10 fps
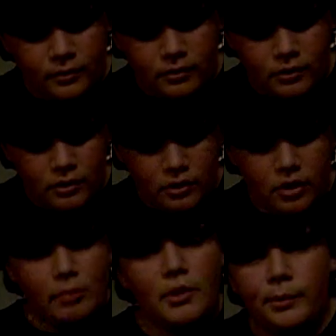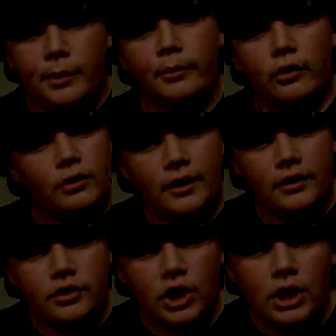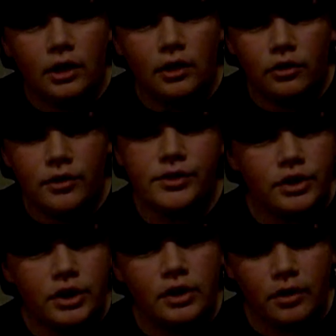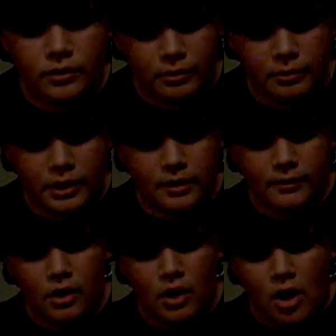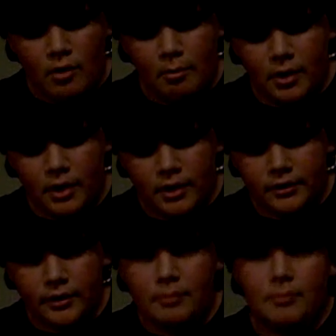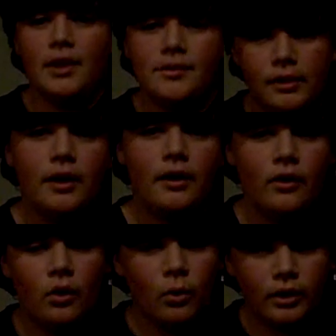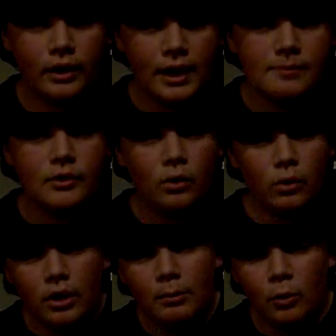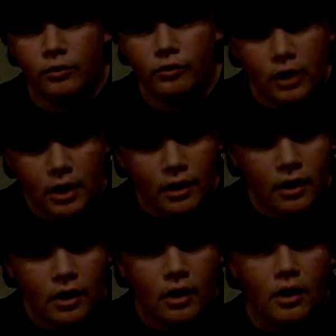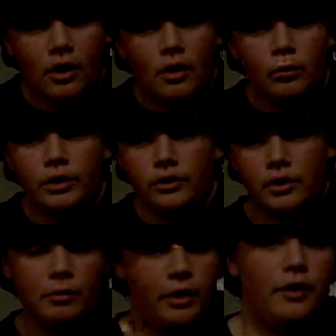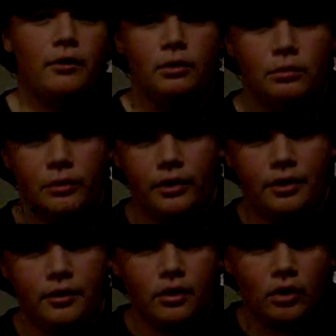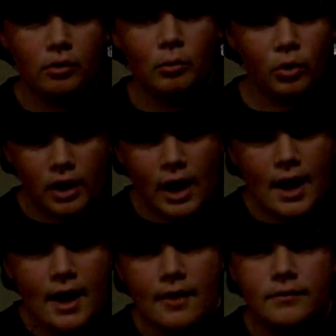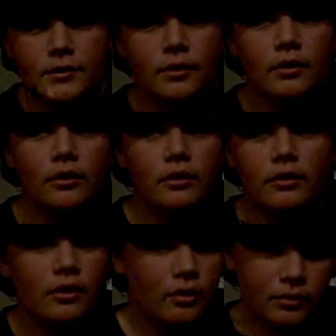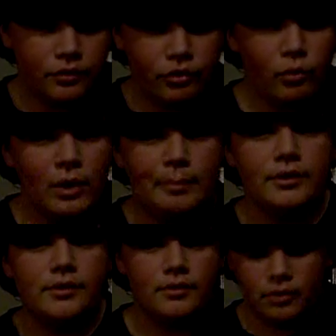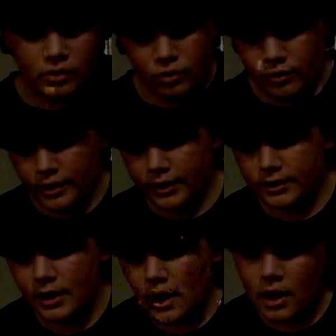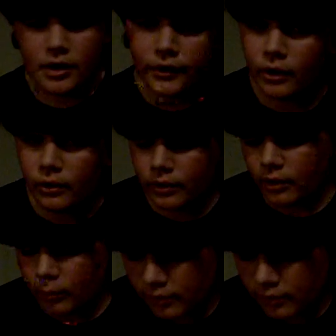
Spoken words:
you know, most people don't like cheating or using cheat codes or whatever, but it makes a lot of the older games a whole lot more fun when you can play through it with, you know, more lives or, you know, different weapons or cool things, so they're worth